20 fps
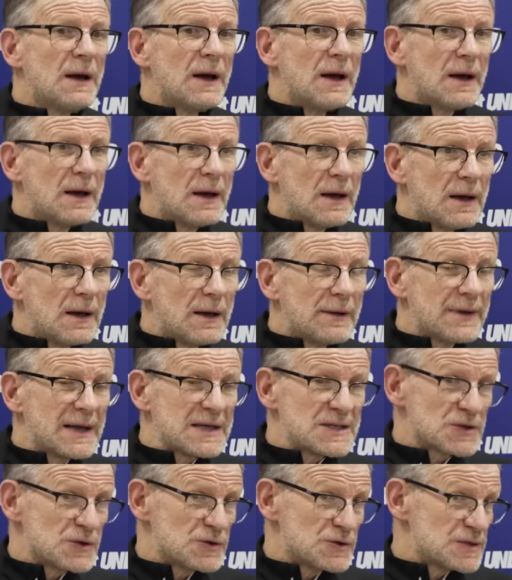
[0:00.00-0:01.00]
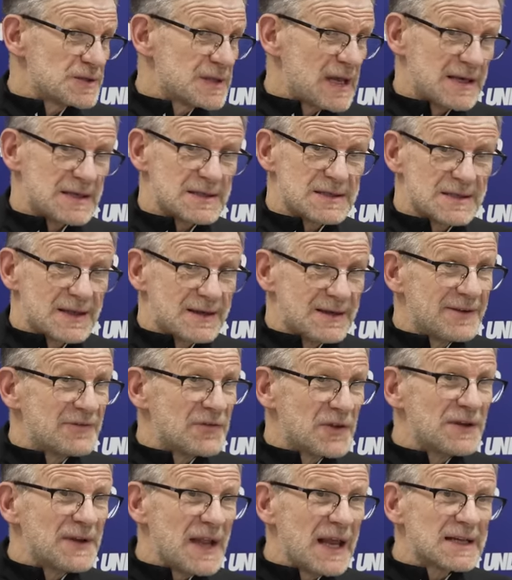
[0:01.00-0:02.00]
that's because that's
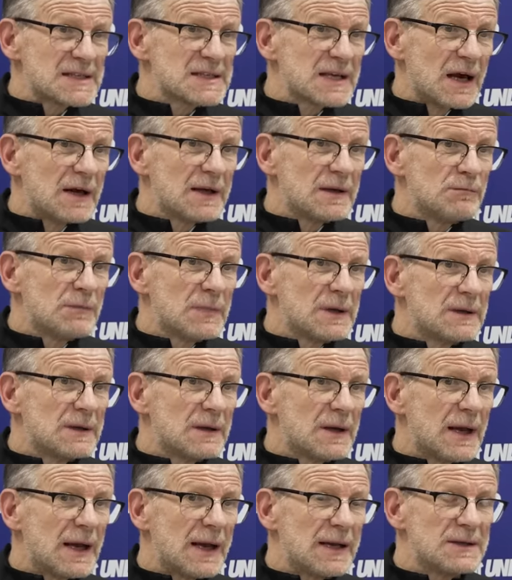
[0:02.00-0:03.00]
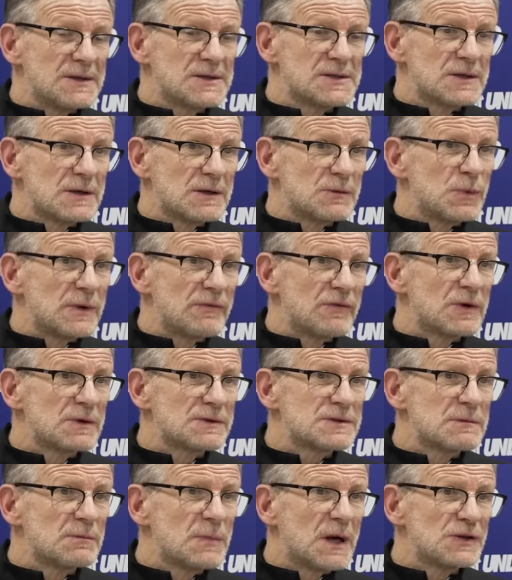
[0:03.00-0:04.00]
the next game, and we've
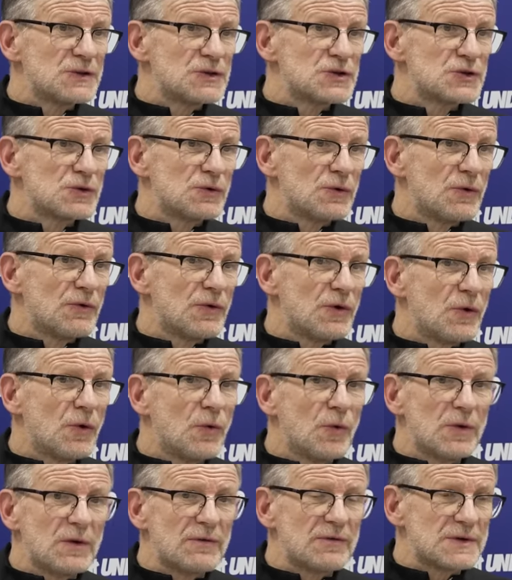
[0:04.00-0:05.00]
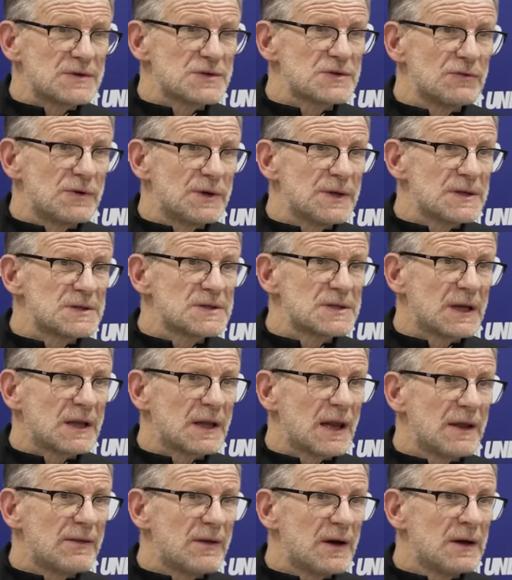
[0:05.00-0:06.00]
got to make sure that all of us are in it
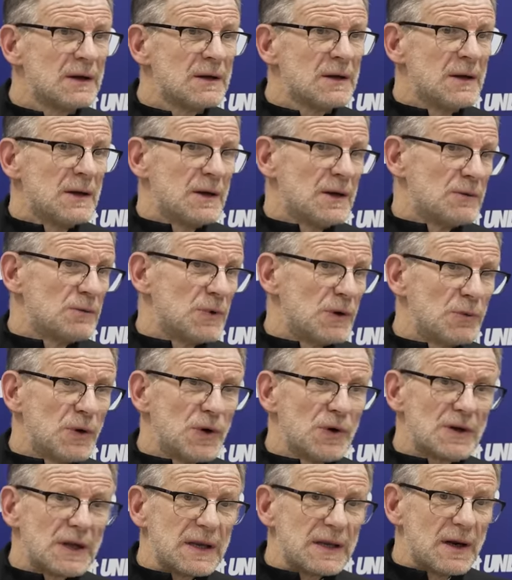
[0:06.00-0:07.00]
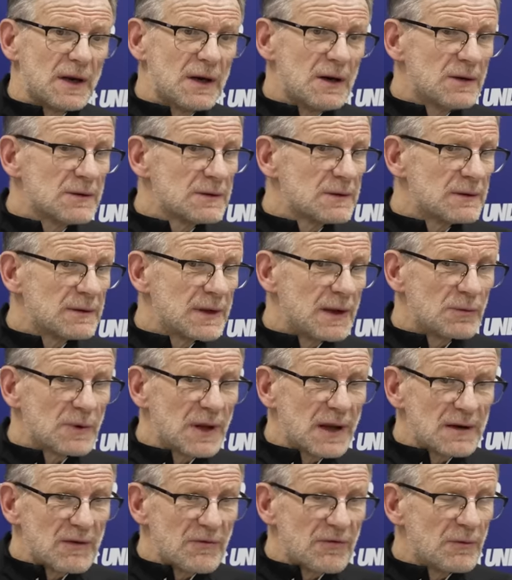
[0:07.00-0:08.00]
together. We're working hard, they'll
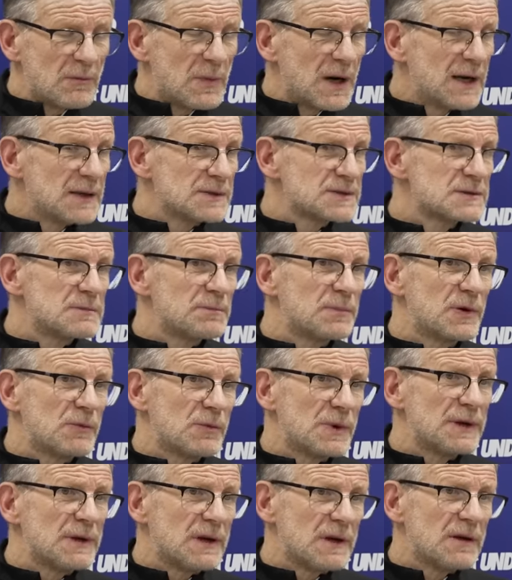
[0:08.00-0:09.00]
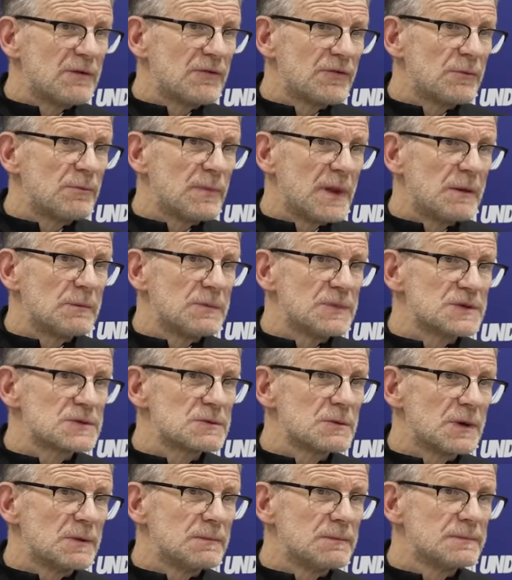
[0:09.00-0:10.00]
get it from us, but we need it from them
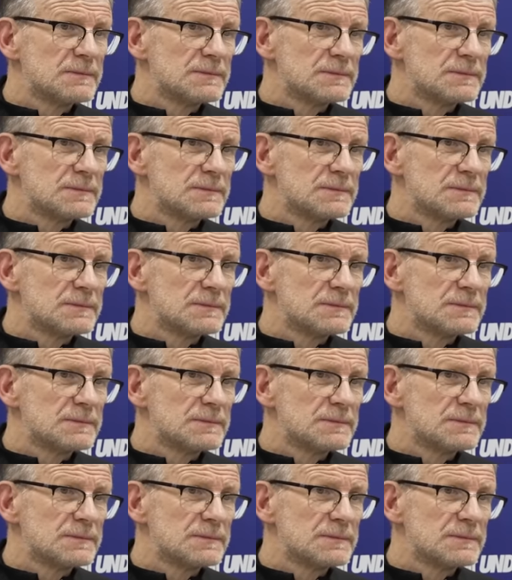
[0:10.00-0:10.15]
as well.